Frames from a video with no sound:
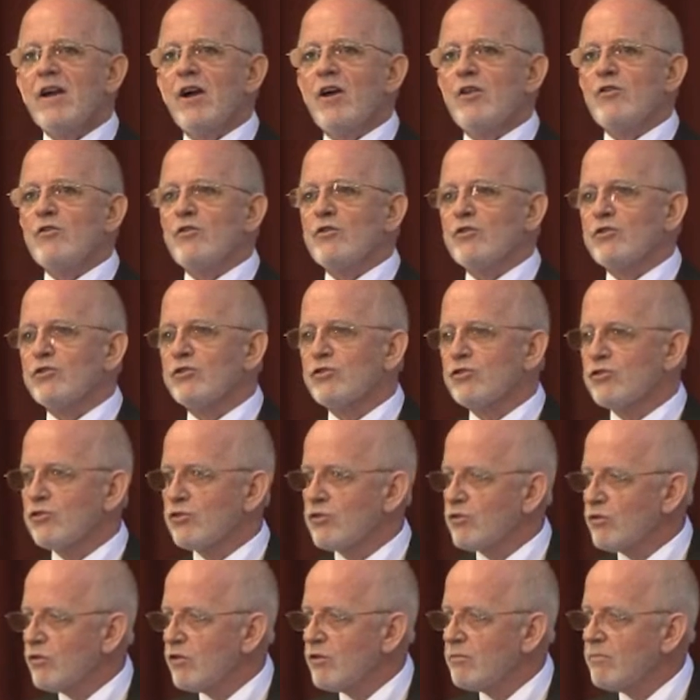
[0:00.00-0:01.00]

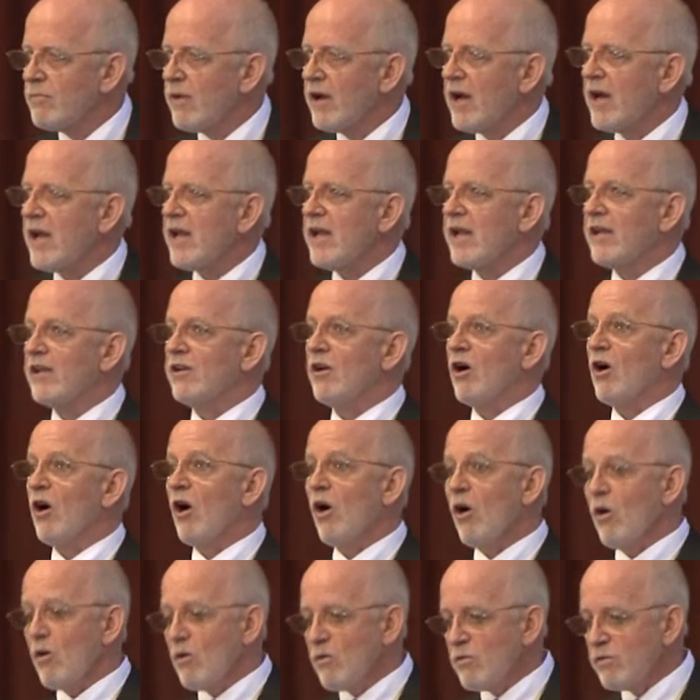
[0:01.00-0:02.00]
understood by, and
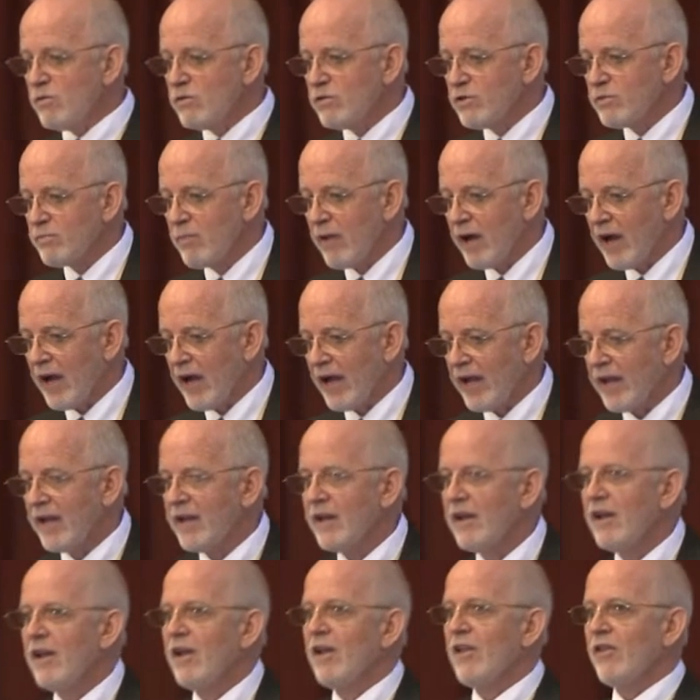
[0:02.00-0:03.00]
owned by
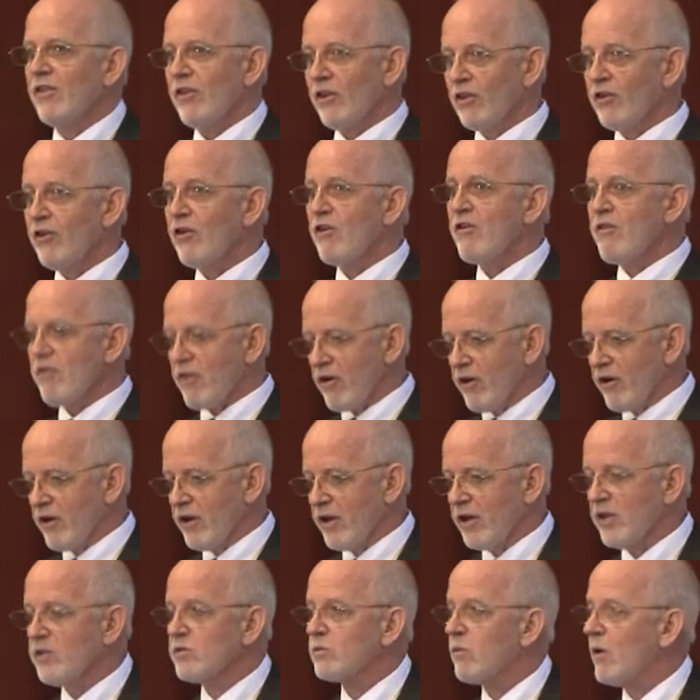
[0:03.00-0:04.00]
the learner
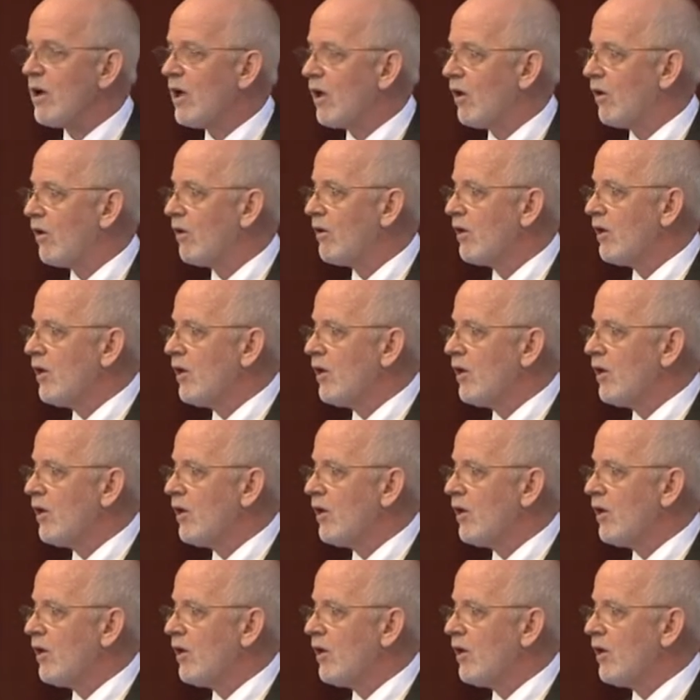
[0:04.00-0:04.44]
as well.